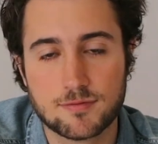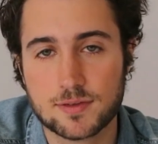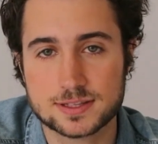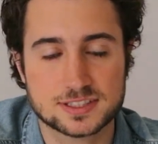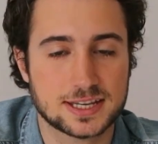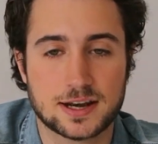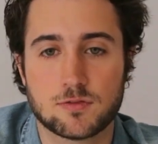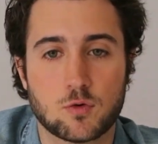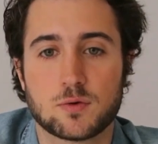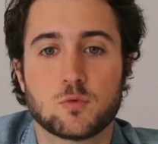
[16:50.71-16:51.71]
instead
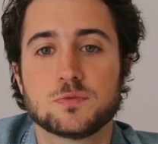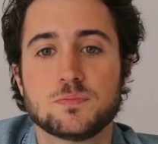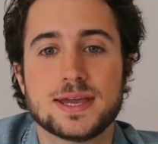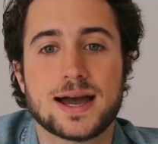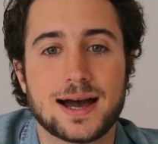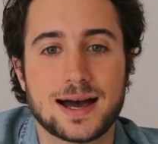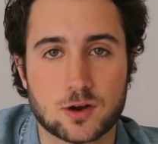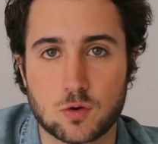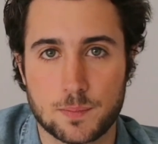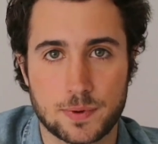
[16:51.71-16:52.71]
of what would be a
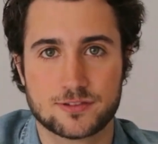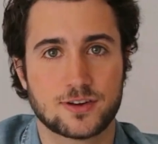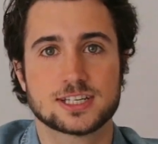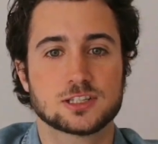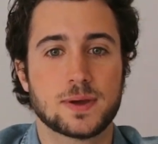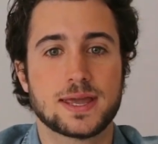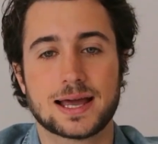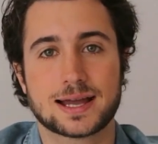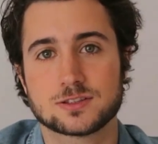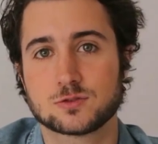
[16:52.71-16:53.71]
common breakfast in Spain,
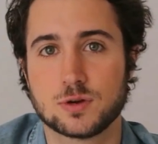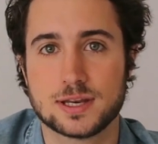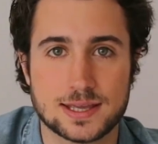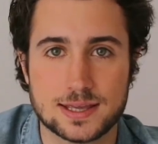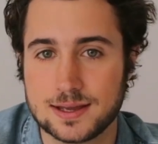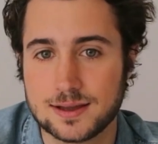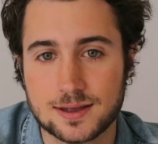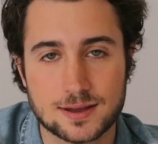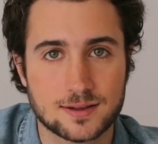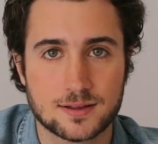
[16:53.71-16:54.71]
like a
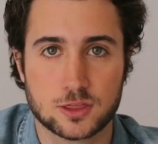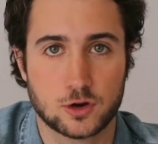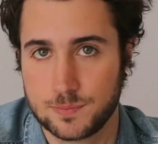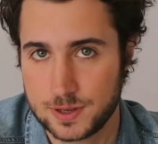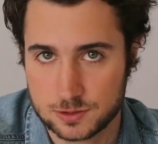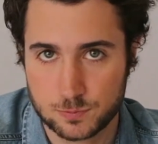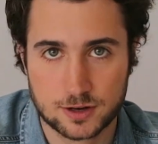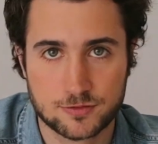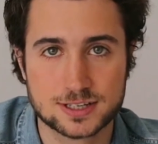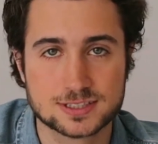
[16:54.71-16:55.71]
20-30 minute
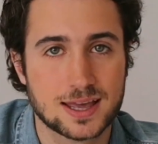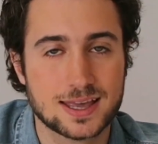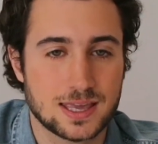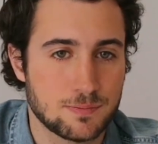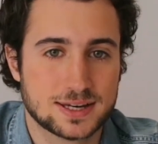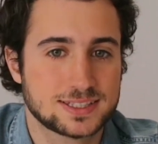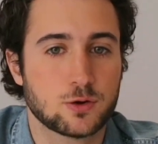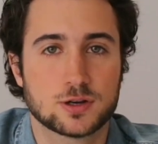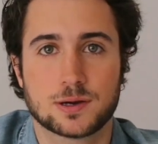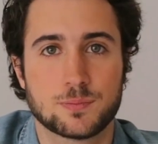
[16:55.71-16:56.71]
breakfast, in
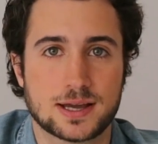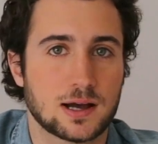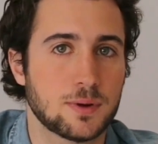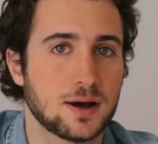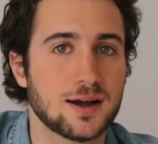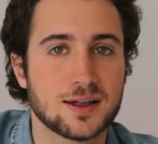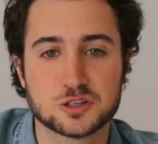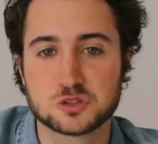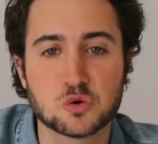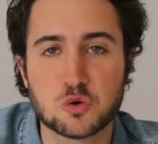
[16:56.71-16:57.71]
Mexico it can become a
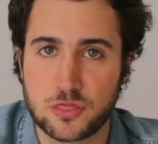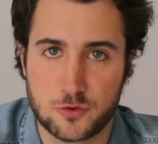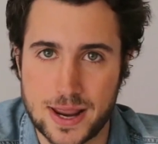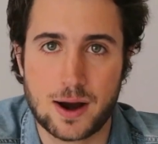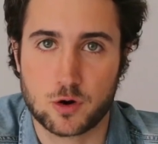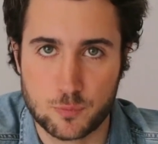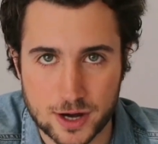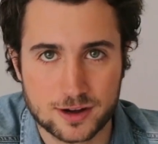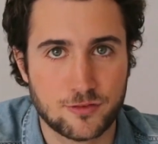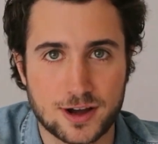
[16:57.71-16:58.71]
2-3 hour
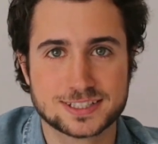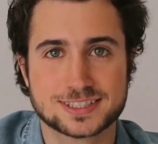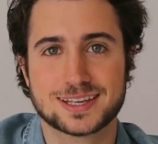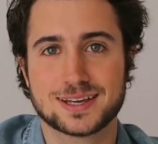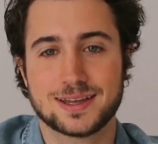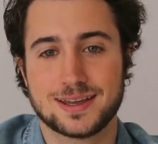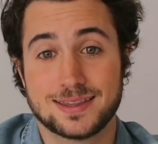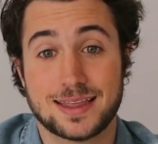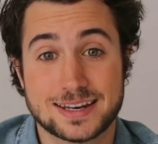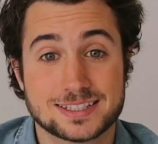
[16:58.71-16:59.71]
breakfast
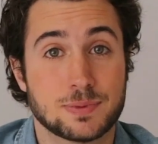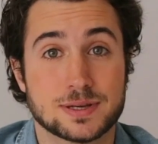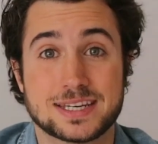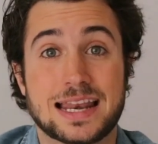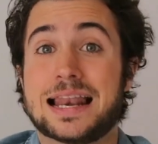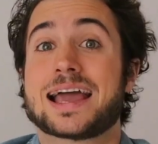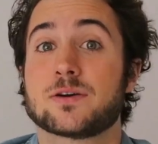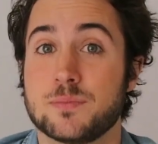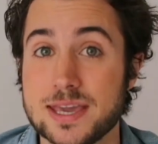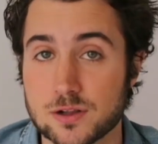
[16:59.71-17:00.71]
that is basically like a
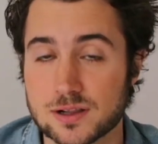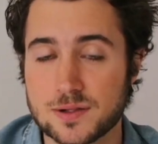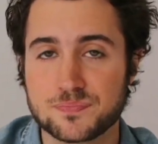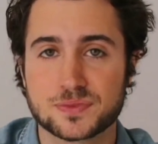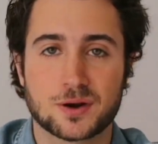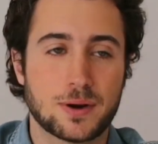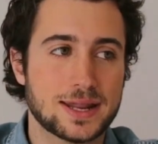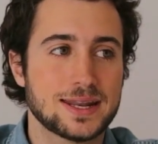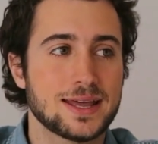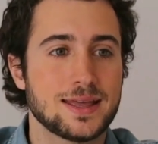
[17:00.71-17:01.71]
meal,
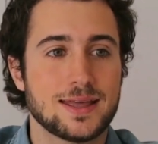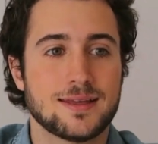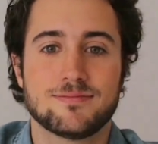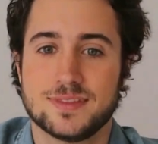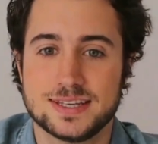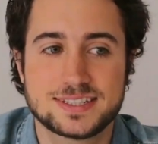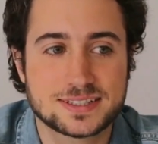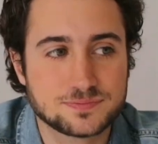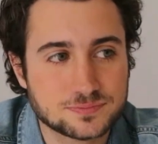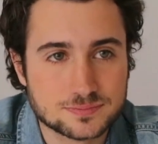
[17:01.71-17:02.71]
right?
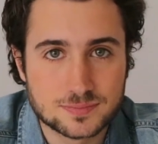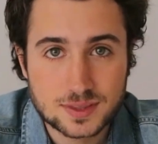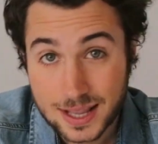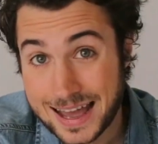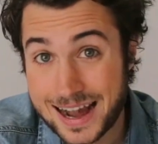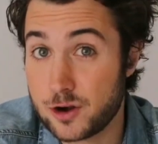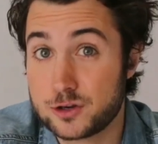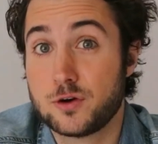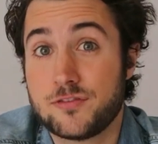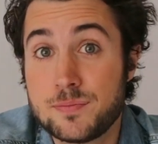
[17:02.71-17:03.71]
This had a lot
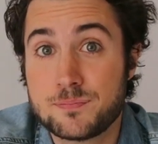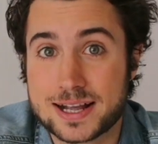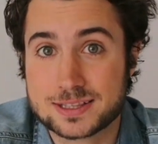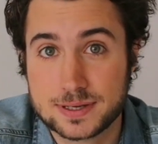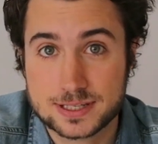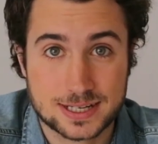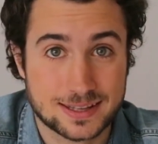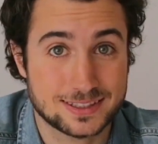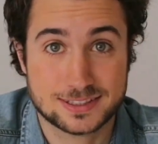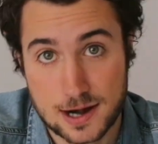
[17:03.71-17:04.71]
of impact because at
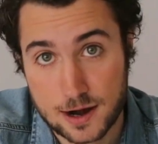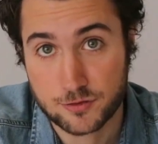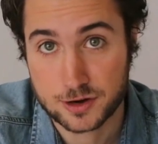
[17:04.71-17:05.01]
the start, for